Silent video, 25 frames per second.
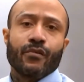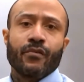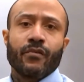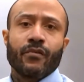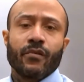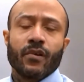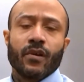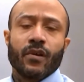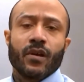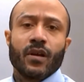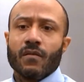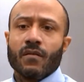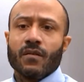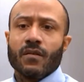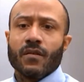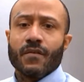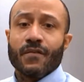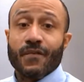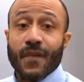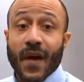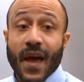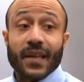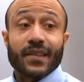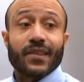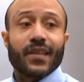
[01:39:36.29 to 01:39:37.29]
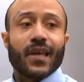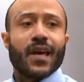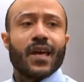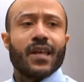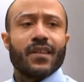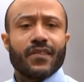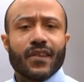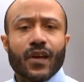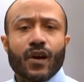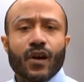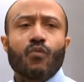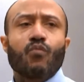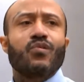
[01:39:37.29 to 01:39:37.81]
The fact that there
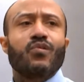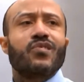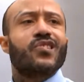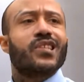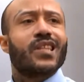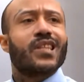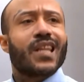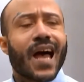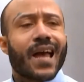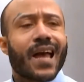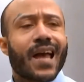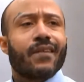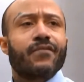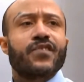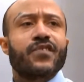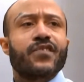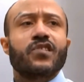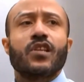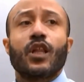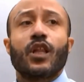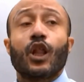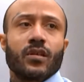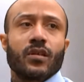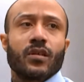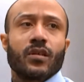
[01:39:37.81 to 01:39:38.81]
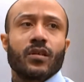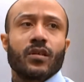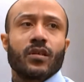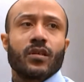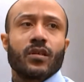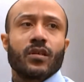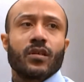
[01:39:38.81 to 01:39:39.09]
was lives lost,